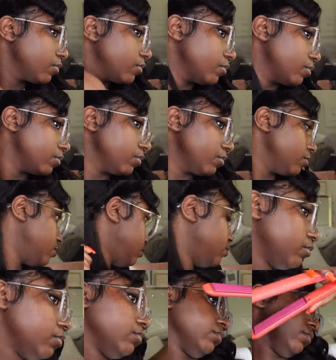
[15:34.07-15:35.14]
and I was kind of
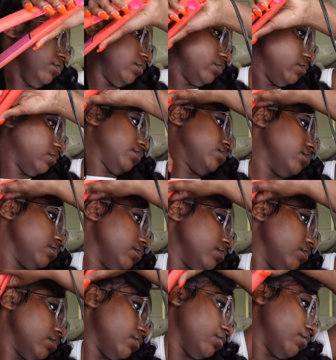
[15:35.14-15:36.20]
rushing so y'all see me
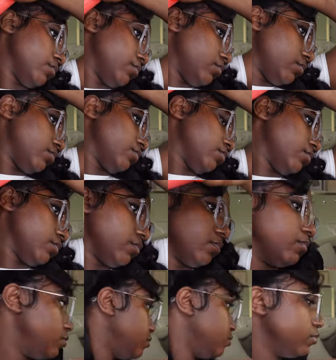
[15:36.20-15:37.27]
using my little
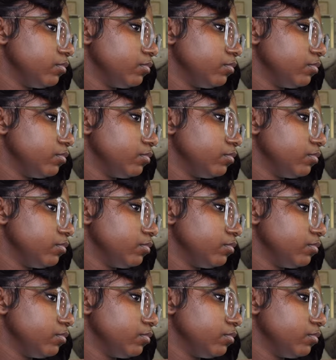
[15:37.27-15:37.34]
eyelash